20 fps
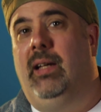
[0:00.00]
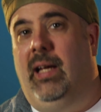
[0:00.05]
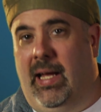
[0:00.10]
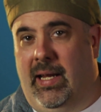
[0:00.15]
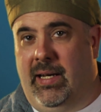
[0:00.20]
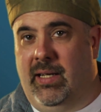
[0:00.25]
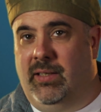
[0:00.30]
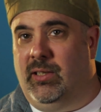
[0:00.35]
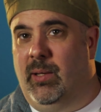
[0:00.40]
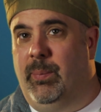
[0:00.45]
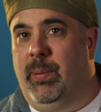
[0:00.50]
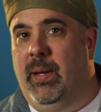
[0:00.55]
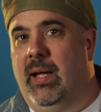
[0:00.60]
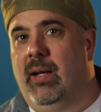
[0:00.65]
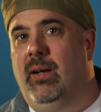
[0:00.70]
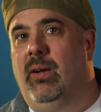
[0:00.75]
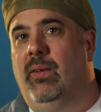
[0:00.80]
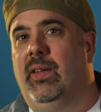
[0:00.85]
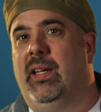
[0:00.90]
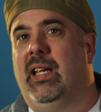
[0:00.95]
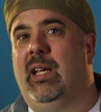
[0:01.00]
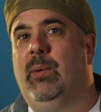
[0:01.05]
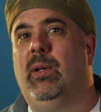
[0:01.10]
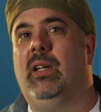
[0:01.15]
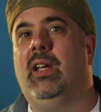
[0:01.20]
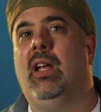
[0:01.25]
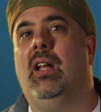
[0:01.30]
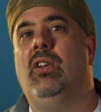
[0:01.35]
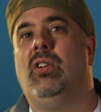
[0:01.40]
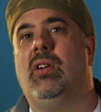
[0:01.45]
and has upheld that he
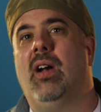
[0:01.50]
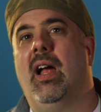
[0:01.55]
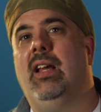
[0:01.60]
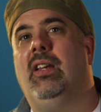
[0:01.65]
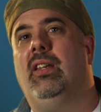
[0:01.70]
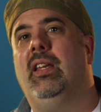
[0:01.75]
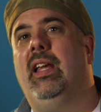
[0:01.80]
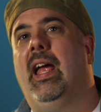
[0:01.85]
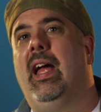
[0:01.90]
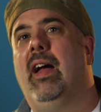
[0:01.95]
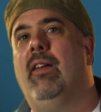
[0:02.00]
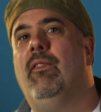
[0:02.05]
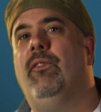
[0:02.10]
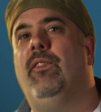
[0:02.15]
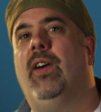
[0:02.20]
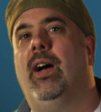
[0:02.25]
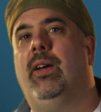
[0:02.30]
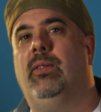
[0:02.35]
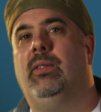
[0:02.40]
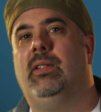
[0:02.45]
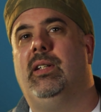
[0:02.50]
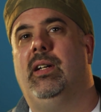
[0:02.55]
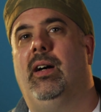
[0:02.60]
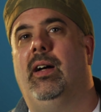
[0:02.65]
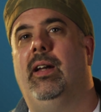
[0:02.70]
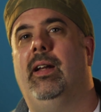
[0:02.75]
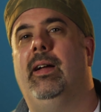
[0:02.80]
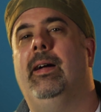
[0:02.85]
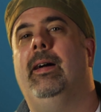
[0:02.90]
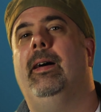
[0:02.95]
would contractually have final
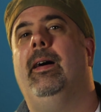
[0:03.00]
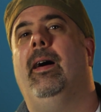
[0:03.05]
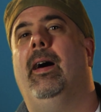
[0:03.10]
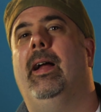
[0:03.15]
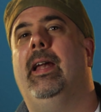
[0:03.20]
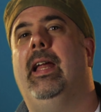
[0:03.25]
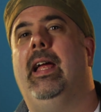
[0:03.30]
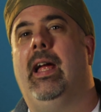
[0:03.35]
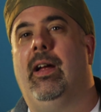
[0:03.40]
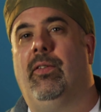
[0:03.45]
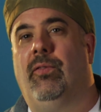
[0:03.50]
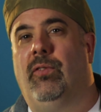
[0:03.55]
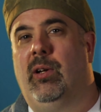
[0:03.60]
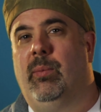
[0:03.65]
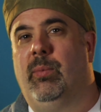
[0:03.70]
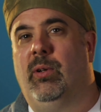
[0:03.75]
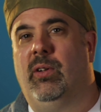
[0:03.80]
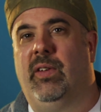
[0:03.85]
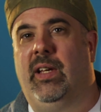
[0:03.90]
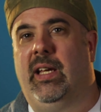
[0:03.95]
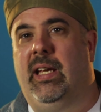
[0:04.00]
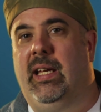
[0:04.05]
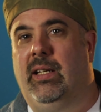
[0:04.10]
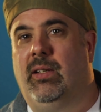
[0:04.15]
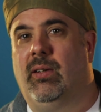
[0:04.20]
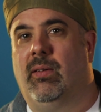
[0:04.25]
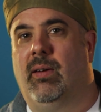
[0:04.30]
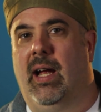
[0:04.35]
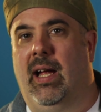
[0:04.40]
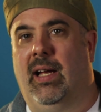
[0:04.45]
cut on every movie he
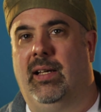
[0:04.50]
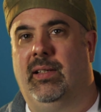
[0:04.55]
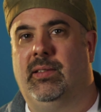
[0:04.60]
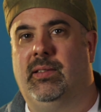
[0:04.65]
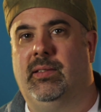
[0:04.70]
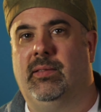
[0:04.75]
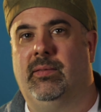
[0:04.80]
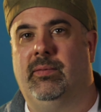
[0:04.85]
directs.